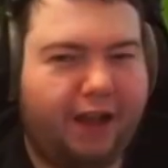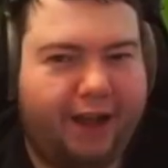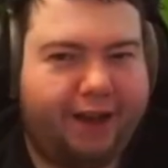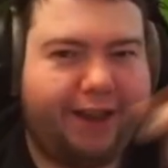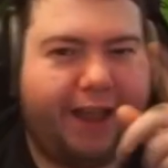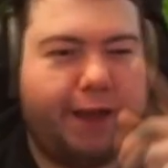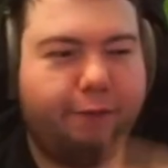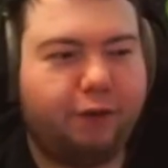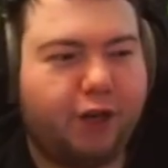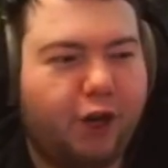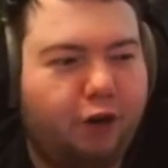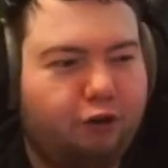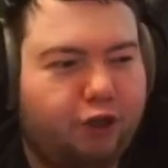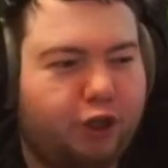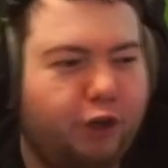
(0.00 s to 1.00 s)
And there we
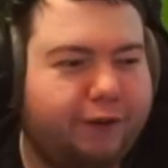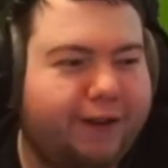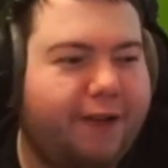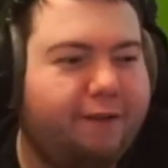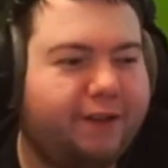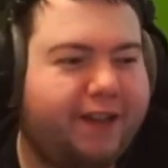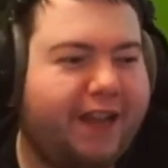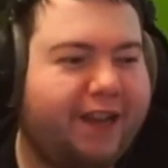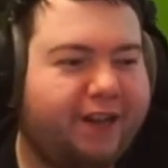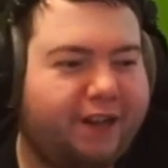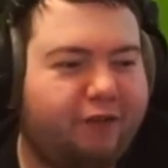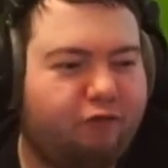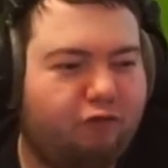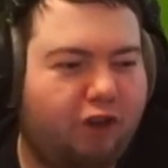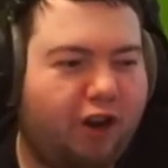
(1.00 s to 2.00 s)
go, Showdown
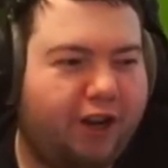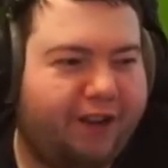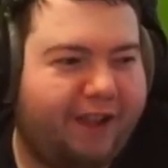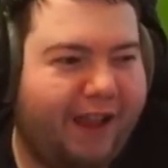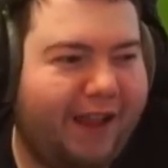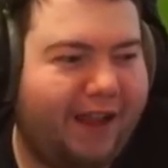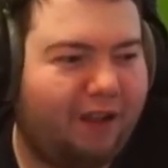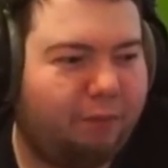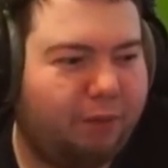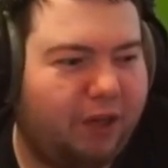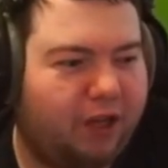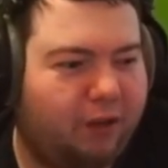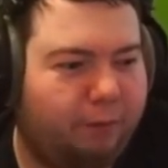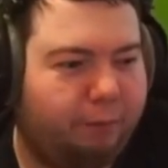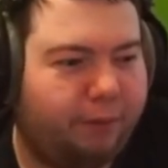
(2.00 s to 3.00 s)
Declan Rice has
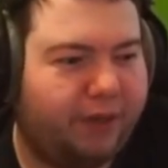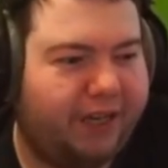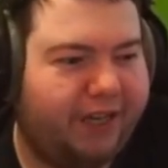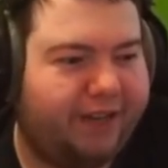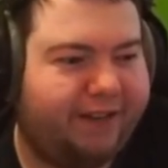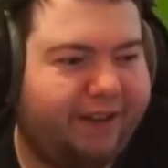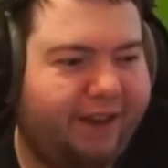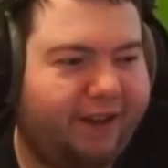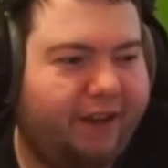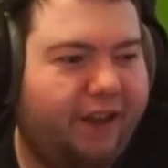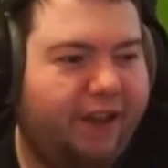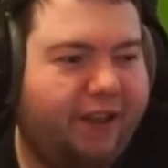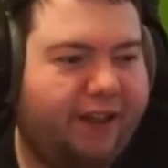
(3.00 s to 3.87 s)
been completed.